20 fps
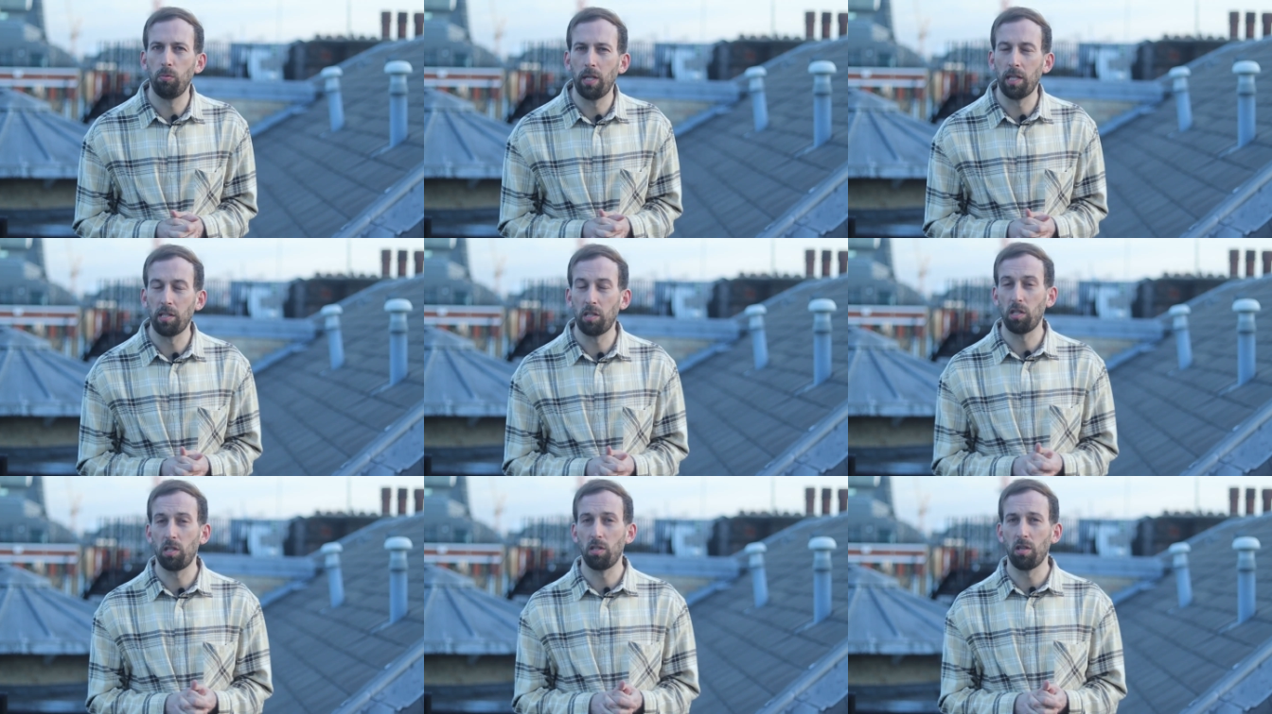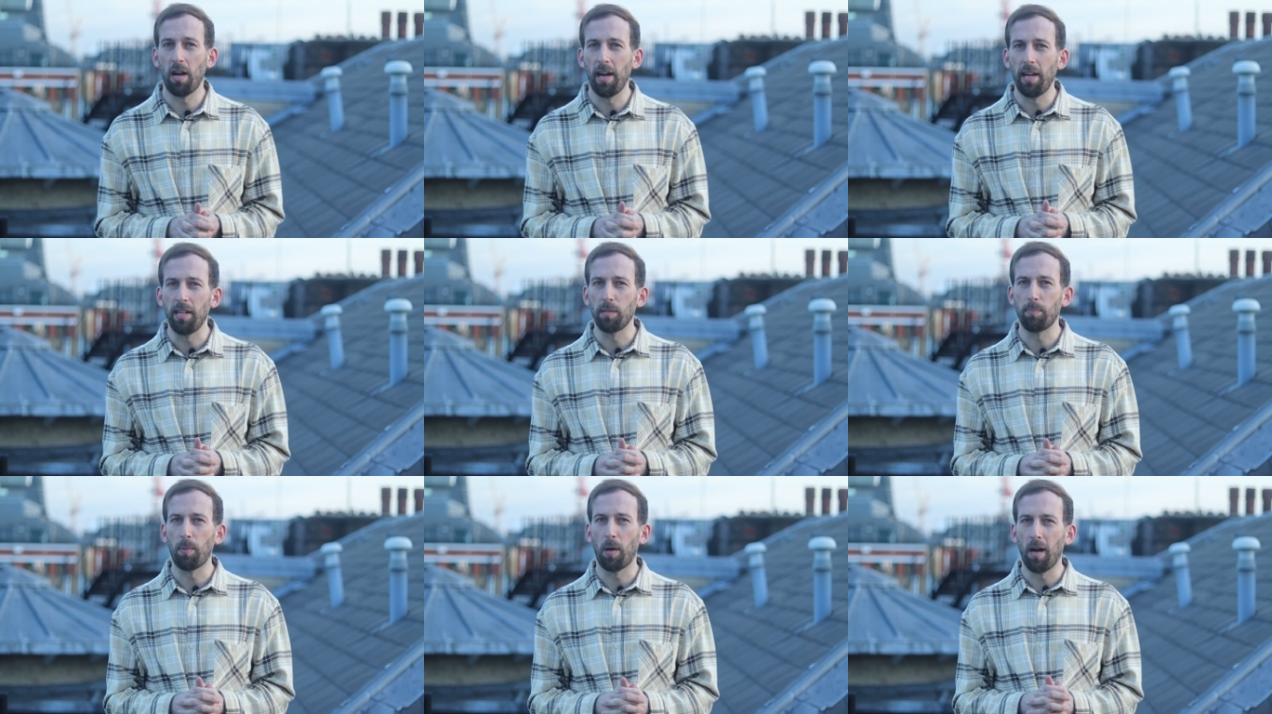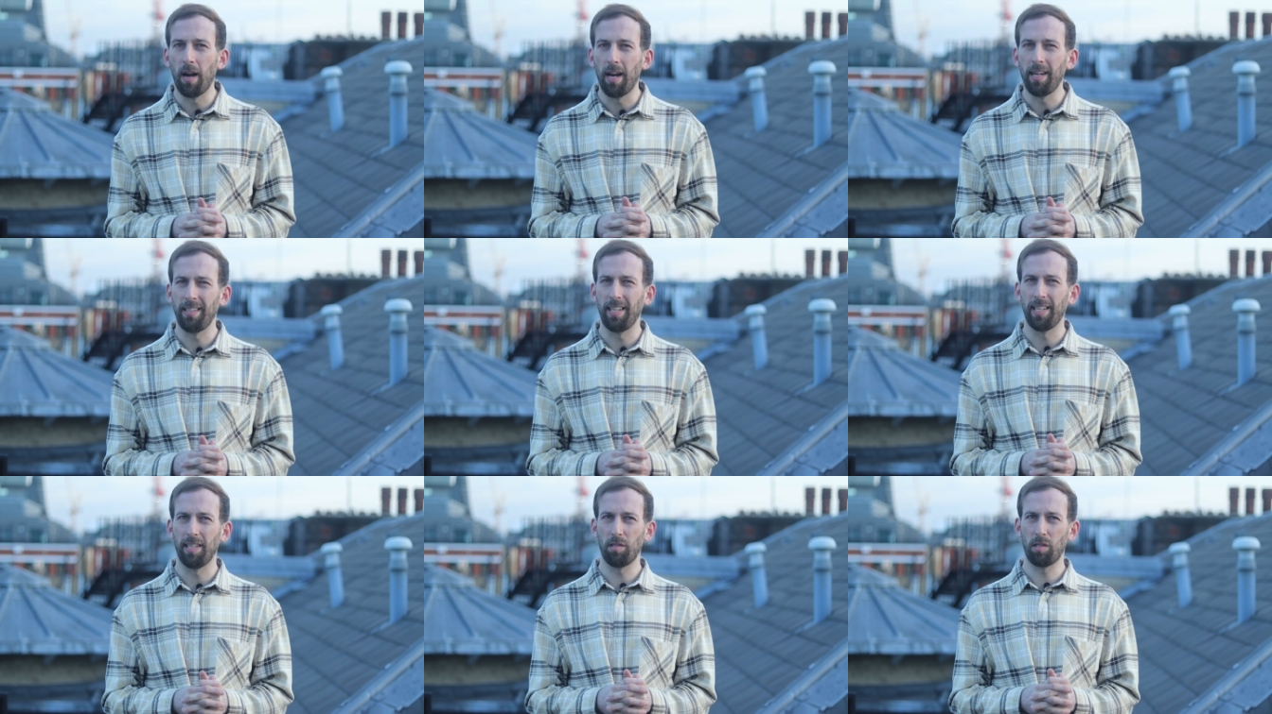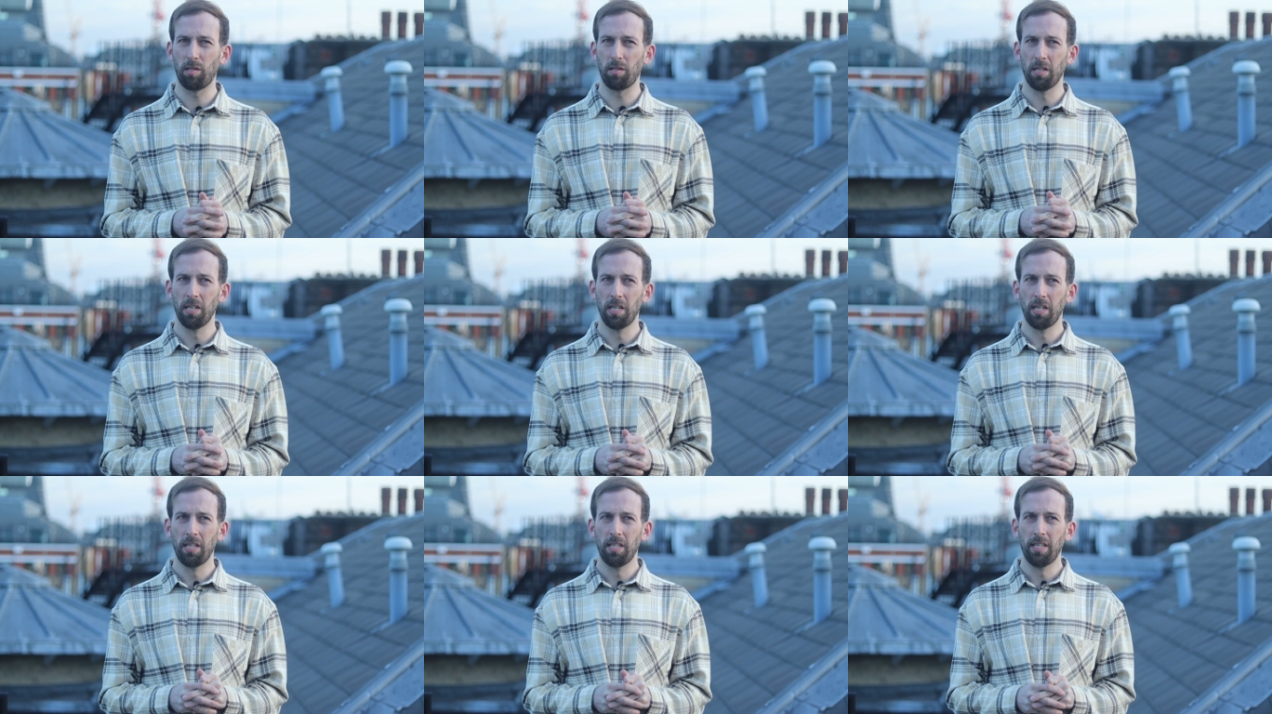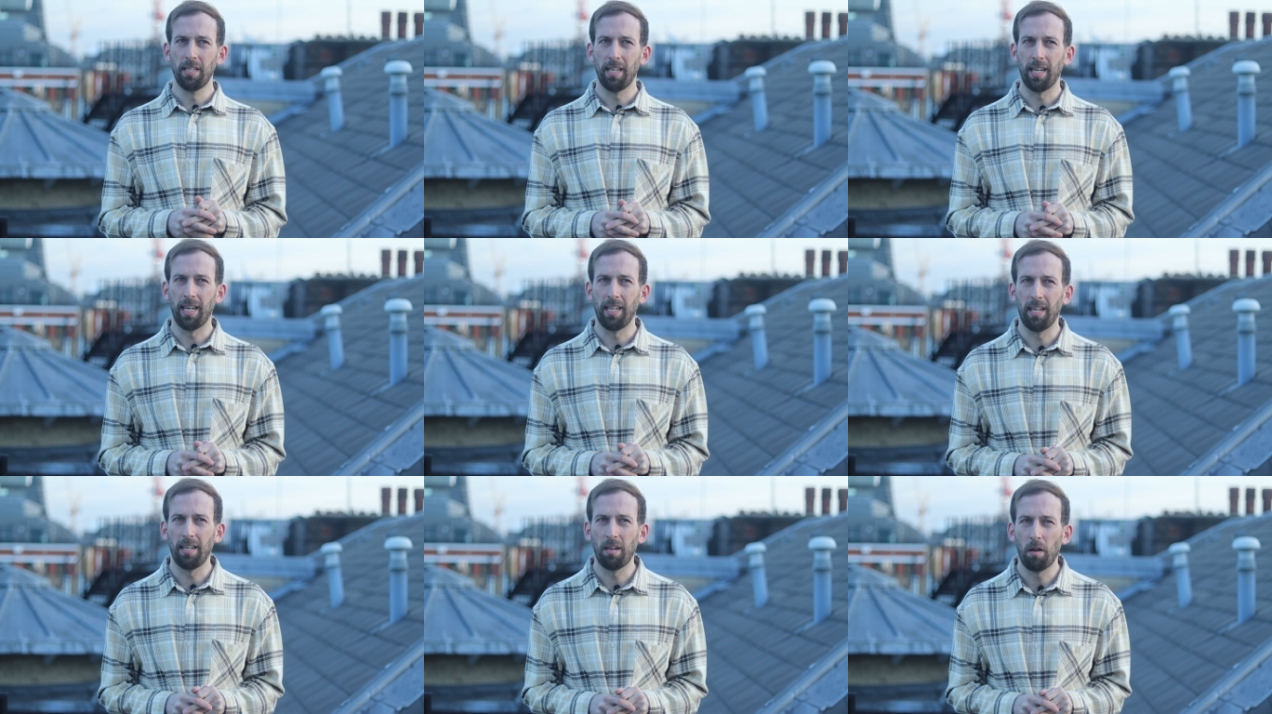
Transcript: There's a science behind this, and